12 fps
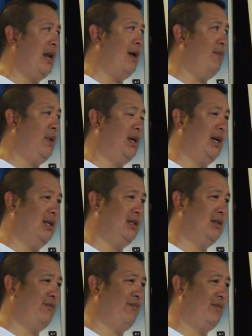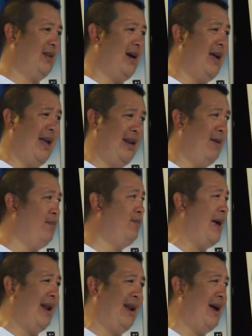up because I end up
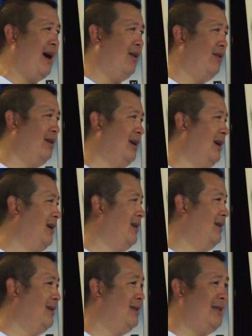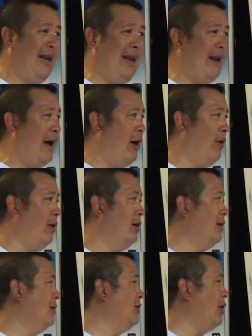paddling out. Sitting down,
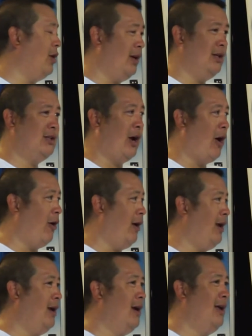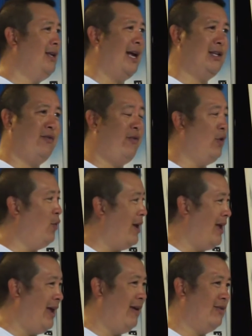talking starry, catch a few
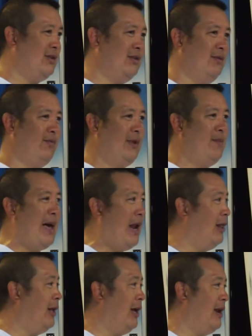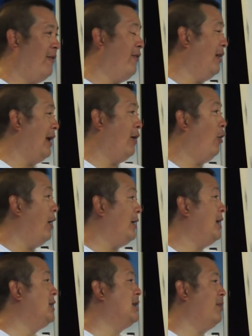waves, paddle in. I felt like, I
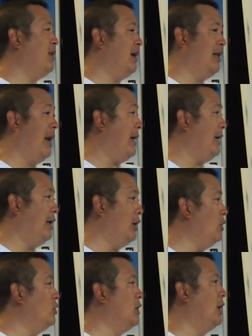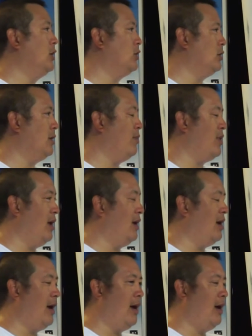did something, and then I eat a huge lunch or
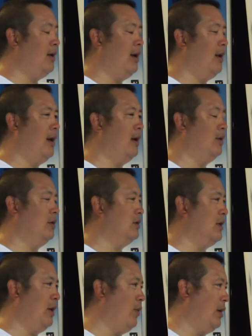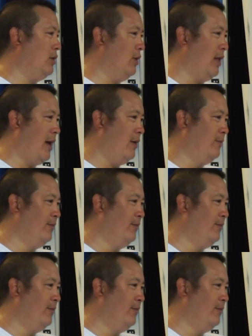something. I don't lose any weight doing that.